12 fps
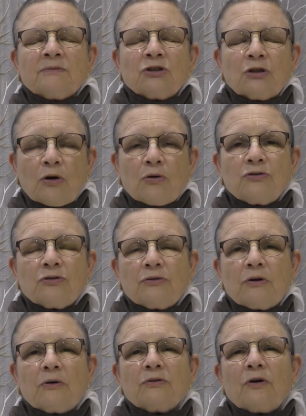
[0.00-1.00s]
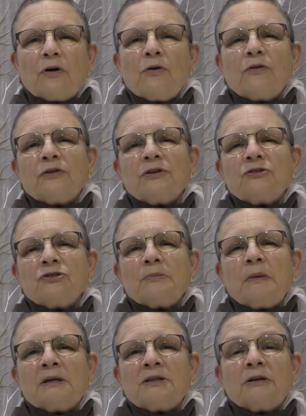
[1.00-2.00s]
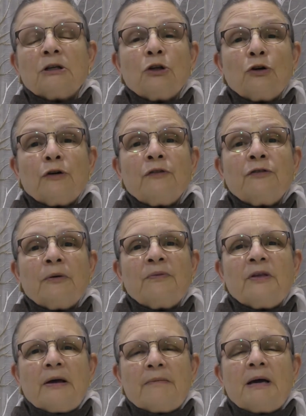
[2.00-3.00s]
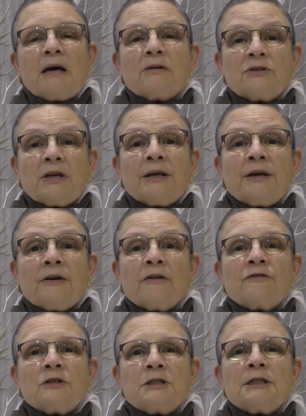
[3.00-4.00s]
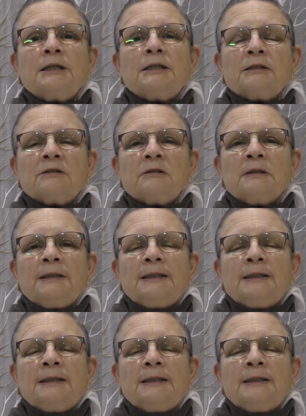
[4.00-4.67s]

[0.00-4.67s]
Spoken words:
to go to Govindaji Mandir and learn from them how to take care of the deities.